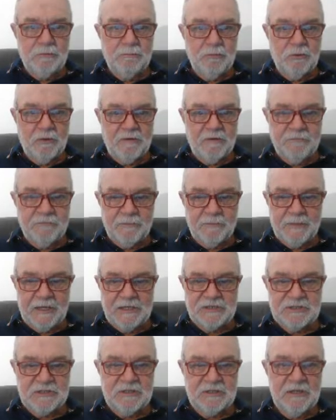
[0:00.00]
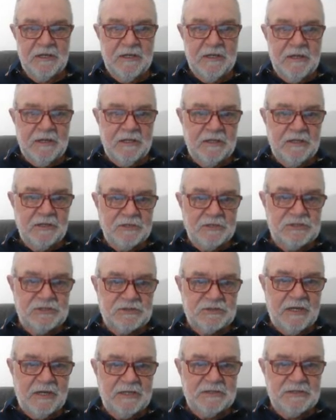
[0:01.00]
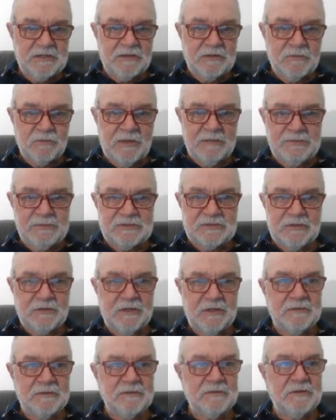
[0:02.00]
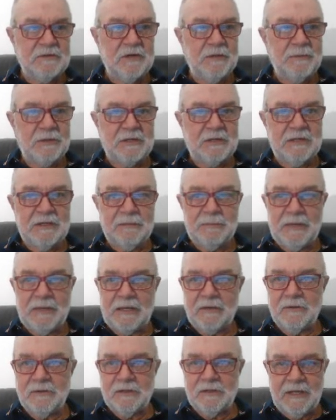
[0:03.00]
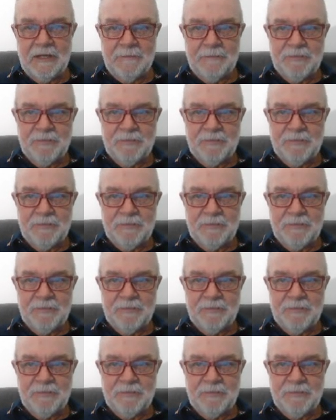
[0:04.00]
more information, it goes straight to the website. Oh, I hope I can get back onto that.